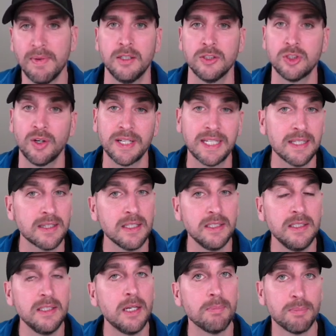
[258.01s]
so i get the
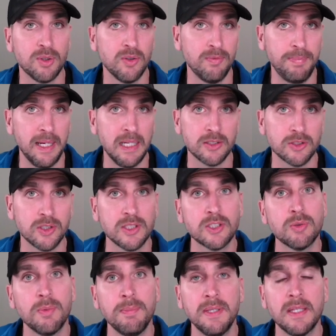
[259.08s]
number of panels so this
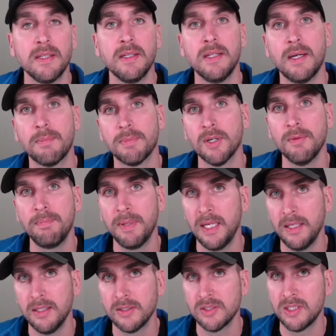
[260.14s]
would be the number of
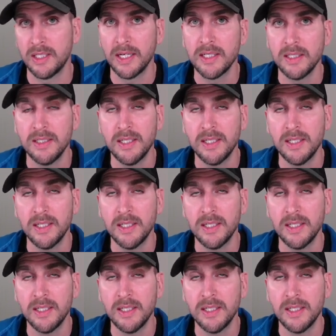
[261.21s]
panels that i need